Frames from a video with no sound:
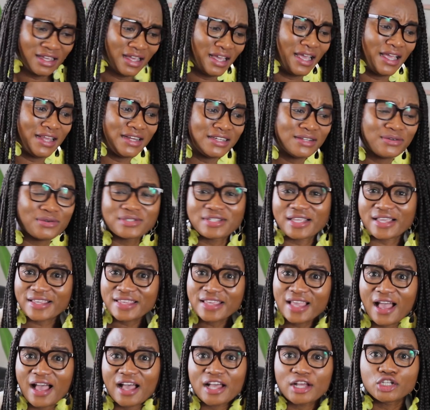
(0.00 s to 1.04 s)
And he was like,
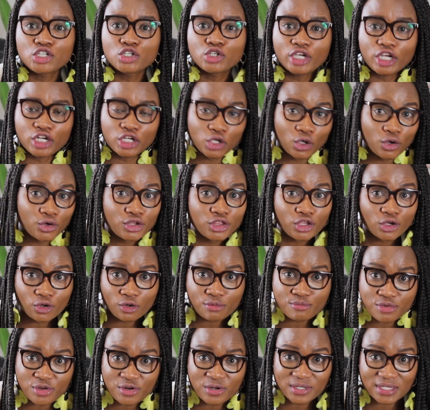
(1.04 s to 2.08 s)
yeah, you can go to the
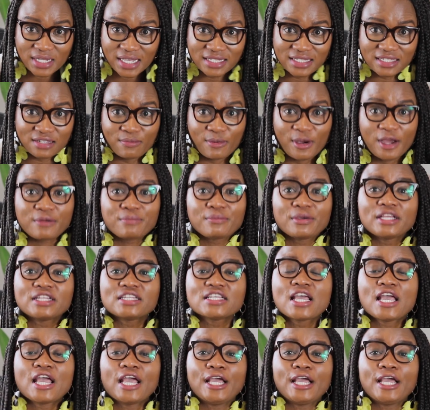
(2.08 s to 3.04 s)
computer science department